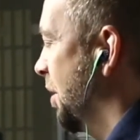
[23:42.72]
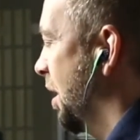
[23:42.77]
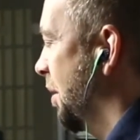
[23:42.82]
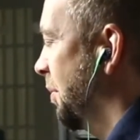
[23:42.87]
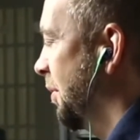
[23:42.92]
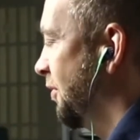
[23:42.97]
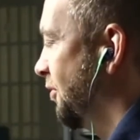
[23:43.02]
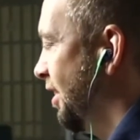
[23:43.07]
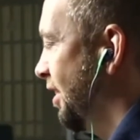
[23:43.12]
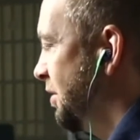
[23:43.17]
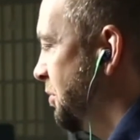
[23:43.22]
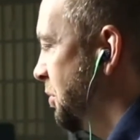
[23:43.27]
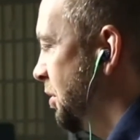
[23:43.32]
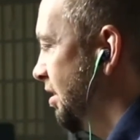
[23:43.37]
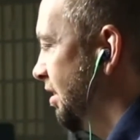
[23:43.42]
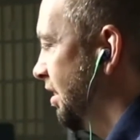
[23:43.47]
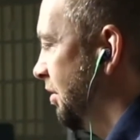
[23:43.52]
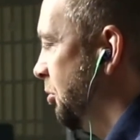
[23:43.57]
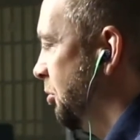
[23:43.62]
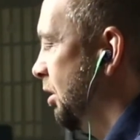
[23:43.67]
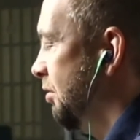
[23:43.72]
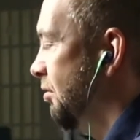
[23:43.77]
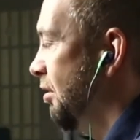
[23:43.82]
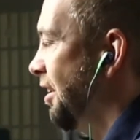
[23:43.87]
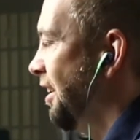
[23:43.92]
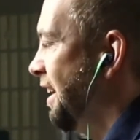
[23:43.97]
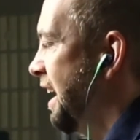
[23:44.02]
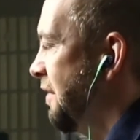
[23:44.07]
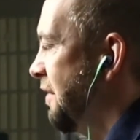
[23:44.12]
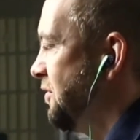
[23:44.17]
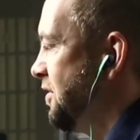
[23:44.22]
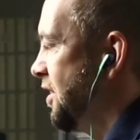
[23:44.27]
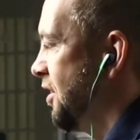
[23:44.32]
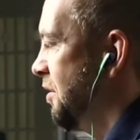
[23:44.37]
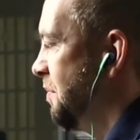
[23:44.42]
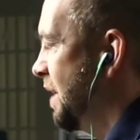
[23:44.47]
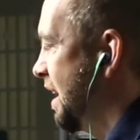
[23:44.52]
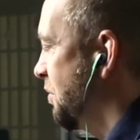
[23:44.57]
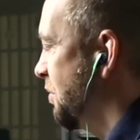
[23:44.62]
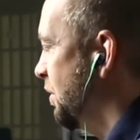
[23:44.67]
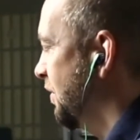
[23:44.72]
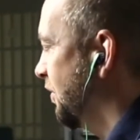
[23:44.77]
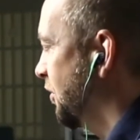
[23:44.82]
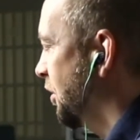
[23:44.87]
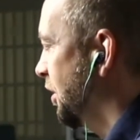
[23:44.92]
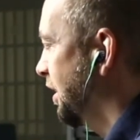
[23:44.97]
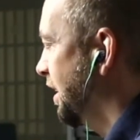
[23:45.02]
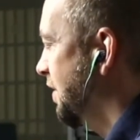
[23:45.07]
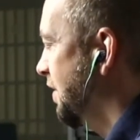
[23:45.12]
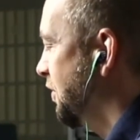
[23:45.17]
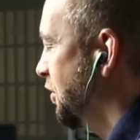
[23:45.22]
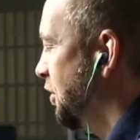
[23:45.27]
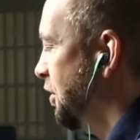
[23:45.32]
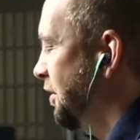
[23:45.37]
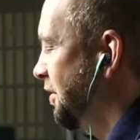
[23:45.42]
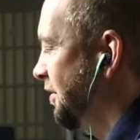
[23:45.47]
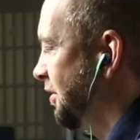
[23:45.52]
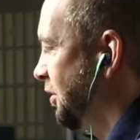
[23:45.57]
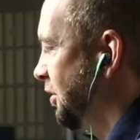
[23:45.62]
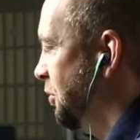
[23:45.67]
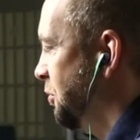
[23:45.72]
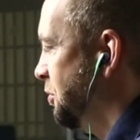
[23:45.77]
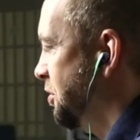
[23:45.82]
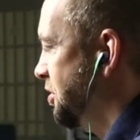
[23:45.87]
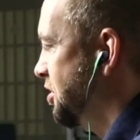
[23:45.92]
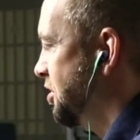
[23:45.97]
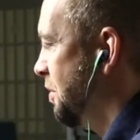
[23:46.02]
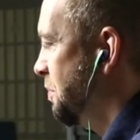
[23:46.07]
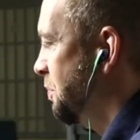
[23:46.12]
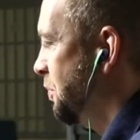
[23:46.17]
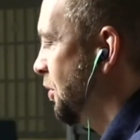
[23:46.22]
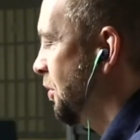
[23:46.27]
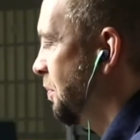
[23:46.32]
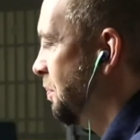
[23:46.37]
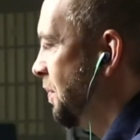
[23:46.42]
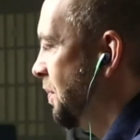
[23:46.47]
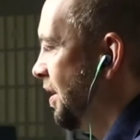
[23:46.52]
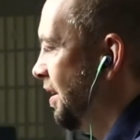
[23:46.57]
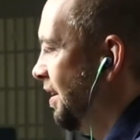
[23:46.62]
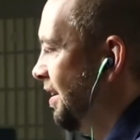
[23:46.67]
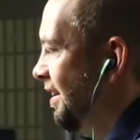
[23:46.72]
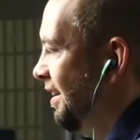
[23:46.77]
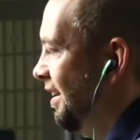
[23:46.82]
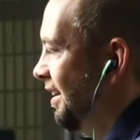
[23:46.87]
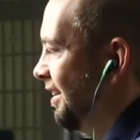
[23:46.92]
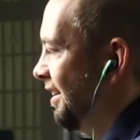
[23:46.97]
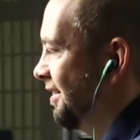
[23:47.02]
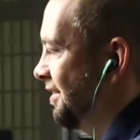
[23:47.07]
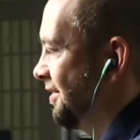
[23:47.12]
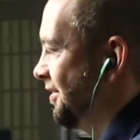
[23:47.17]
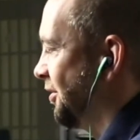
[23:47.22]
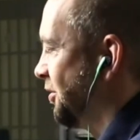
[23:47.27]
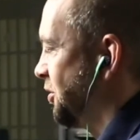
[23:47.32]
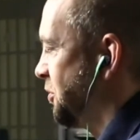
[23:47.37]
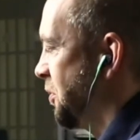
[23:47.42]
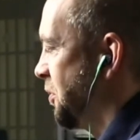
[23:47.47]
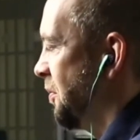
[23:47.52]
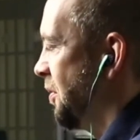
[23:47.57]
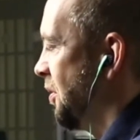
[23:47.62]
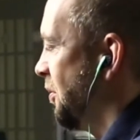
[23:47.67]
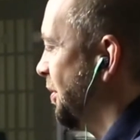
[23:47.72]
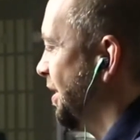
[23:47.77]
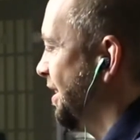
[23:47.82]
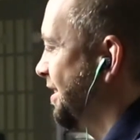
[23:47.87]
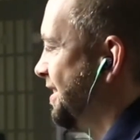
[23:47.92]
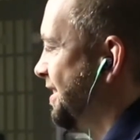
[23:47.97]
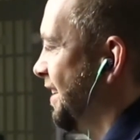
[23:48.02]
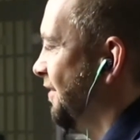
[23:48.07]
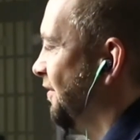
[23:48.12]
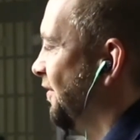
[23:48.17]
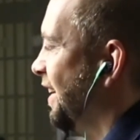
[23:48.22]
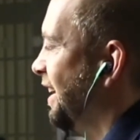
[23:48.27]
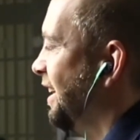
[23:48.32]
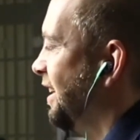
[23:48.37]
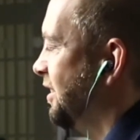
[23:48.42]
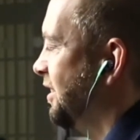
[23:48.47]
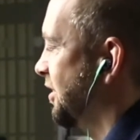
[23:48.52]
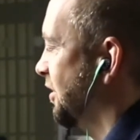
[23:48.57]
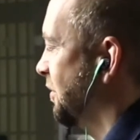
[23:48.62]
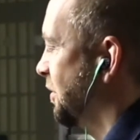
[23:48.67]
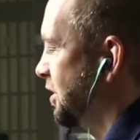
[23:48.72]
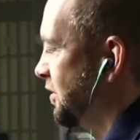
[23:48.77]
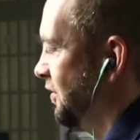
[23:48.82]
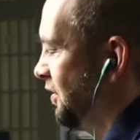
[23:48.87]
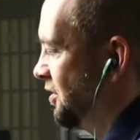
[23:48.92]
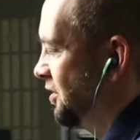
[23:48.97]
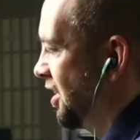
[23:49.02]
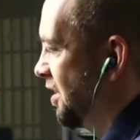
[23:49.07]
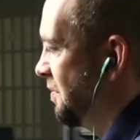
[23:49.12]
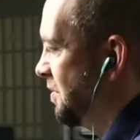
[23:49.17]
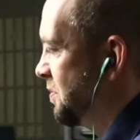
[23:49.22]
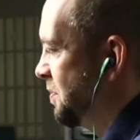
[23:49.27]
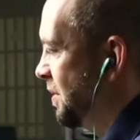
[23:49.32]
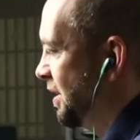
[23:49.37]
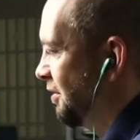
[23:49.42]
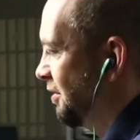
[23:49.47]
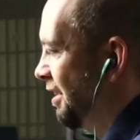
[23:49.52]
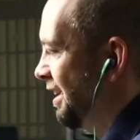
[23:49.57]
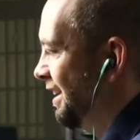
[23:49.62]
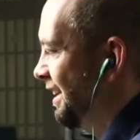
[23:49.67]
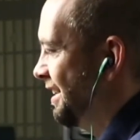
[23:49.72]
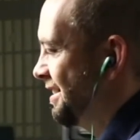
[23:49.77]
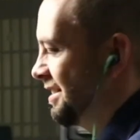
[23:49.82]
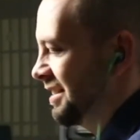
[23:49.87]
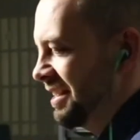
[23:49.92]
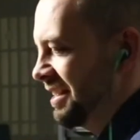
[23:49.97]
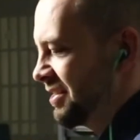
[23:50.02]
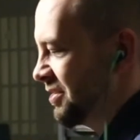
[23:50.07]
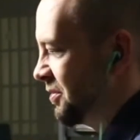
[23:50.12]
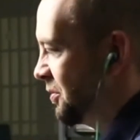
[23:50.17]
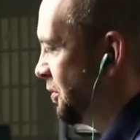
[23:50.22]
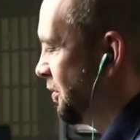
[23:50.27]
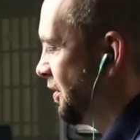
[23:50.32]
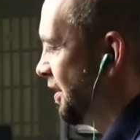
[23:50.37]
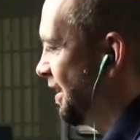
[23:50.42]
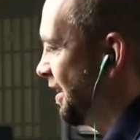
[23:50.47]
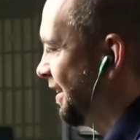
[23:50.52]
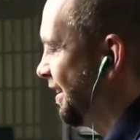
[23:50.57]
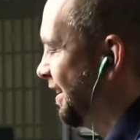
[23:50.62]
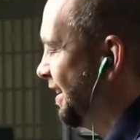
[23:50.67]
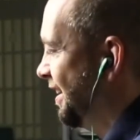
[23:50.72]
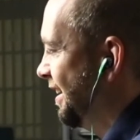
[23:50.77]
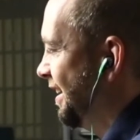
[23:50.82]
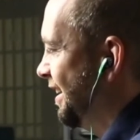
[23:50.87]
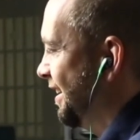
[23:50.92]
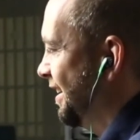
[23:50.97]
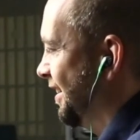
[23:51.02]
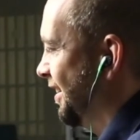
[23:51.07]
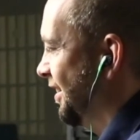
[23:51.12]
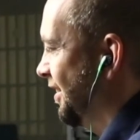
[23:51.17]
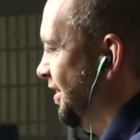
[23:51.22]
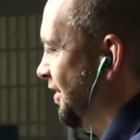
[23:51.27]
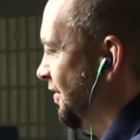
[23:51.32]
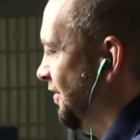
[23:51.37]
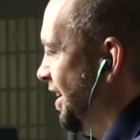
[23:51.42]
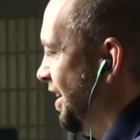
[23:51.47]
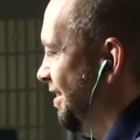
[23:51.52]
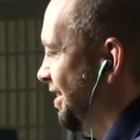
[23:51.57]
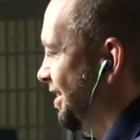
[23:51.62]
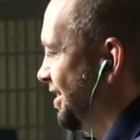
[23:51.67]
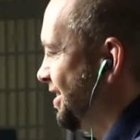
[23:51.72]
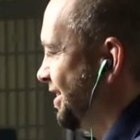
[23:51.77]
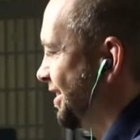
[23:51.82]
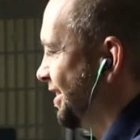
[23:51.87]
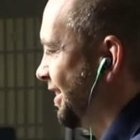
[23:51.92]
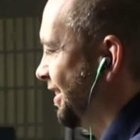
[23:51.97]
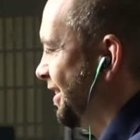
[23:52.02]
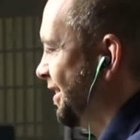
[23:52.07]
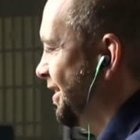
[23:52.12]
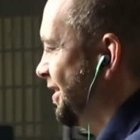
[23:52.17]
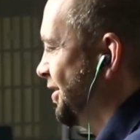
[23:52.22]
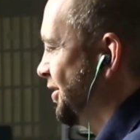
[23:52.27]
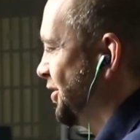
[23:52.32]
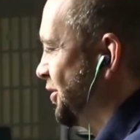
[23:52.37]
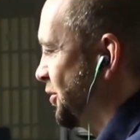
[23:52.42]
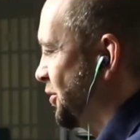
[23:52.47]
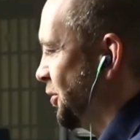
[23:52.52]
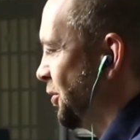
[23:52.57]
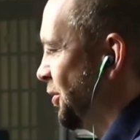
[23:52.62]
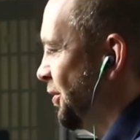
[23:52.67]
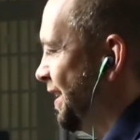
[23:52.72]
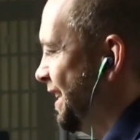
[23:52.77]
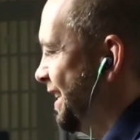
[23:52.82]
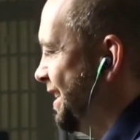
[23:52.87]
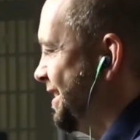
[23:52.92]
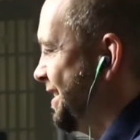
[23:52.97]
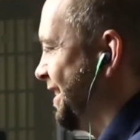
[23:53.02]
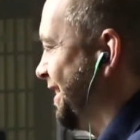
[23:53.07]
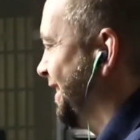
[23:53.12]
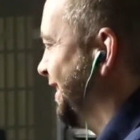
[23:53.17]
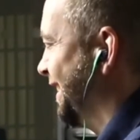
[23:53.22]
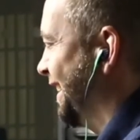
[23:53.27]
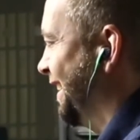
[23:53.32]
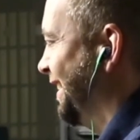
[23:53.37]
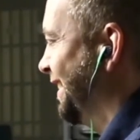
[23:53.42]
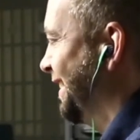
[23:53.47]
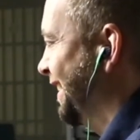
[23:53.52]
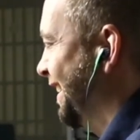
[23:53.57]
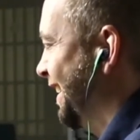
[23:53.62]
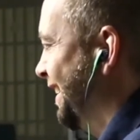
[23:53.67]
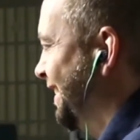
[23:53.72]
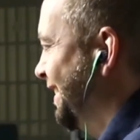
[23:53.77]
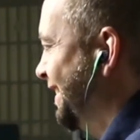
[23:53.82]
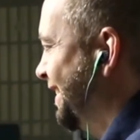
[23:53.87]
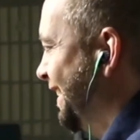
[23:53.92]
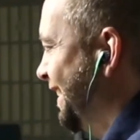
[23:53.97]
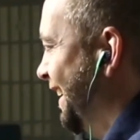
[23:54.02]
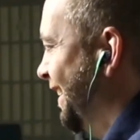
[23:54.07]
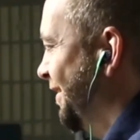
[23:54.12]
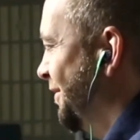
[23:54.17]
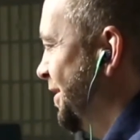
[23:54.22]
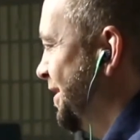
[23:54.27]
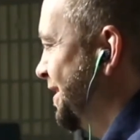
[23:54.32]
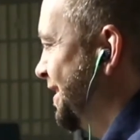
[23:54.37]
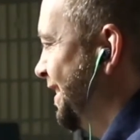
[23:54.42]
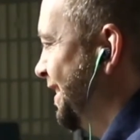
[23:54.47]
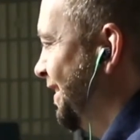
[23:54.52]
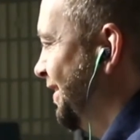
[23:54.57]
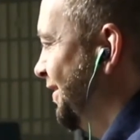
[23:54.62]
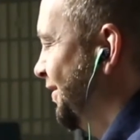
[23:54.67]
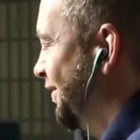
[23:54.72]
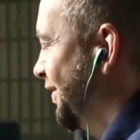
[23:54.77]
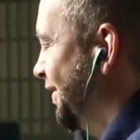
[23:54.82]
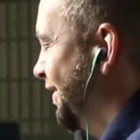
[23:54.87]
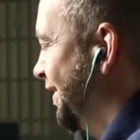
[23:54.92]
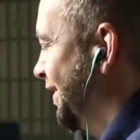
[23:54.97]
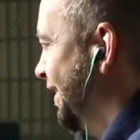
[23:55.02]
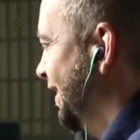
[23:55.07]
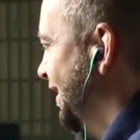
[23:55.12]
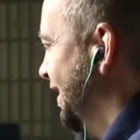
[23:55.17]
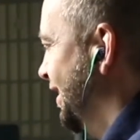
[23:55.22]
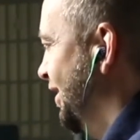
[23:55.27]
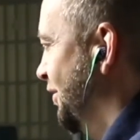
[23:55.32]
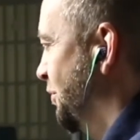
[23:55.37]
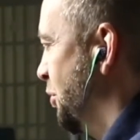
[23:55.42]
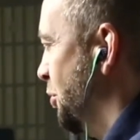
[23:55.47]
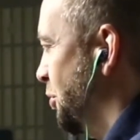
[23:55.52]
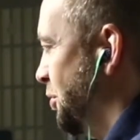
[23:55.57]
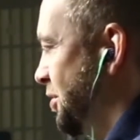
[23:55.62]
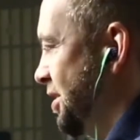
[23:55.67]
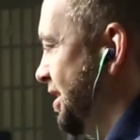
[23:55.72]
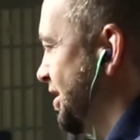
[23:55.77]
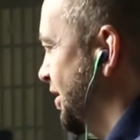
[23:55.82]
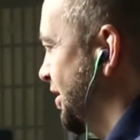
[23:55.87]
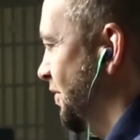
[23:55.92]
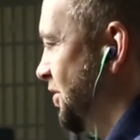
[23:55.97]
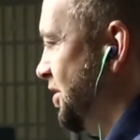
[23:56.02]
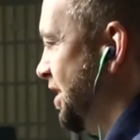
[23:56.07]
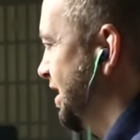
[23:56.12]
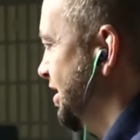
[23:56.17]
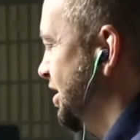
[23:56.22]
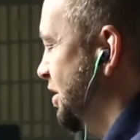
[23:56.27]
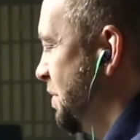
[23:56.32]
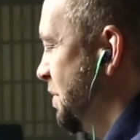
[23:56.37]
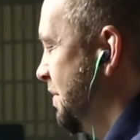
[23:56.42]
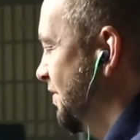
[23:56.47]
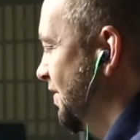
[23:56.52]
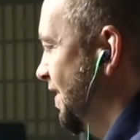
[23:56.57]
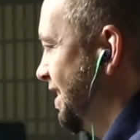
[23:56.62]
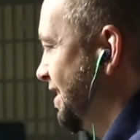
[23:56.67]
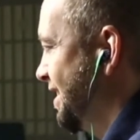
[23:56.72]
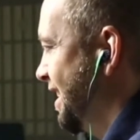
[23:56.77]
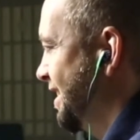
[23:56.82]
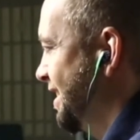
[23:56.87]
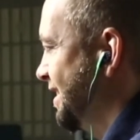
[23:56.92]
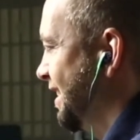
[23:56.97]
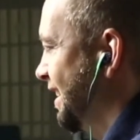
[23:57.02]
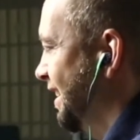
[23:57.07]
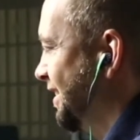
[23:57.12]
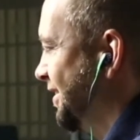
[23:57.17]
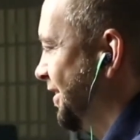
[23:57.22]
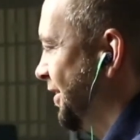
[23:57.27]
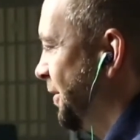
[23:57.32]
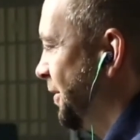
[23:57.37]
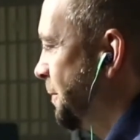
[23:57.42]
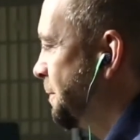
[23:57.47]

I'm afraid we're running out of time now. We've got another call to jump on, but Dr. Bob, I wanted to say thank you so much for your time. It's been great listening to all the various stories and elements that you've brought to this conversation. Have been fantastic.